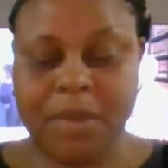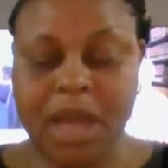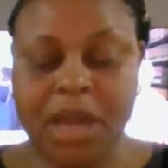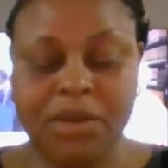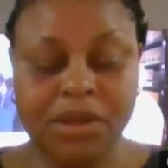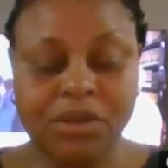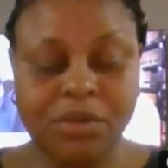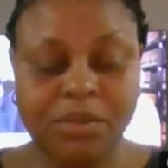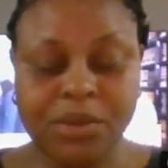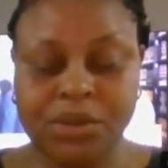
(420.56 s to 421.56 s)

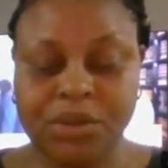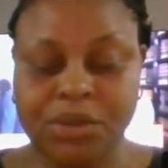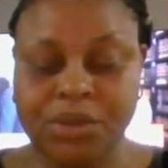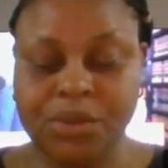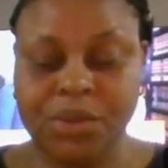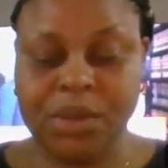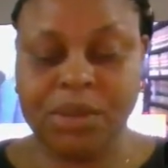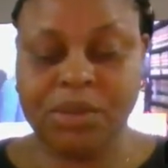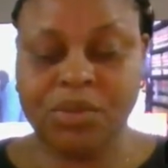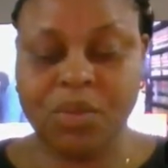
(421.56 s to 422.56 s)

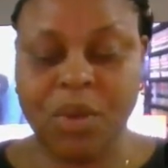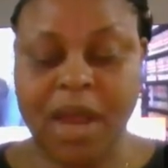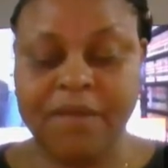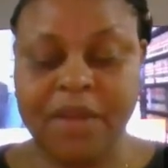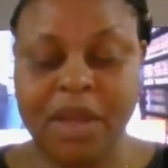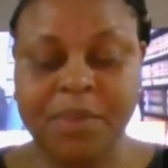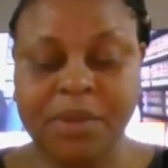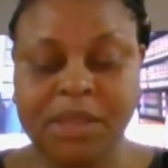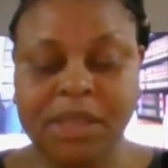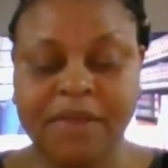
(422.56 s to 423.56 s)
use to have a
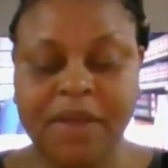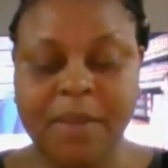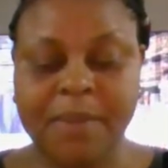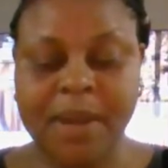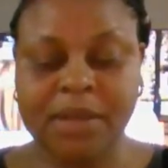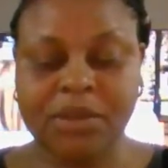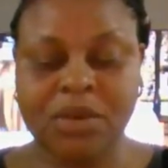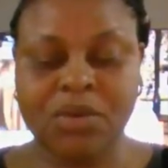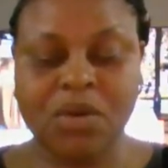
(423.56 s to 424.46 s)
positive impact on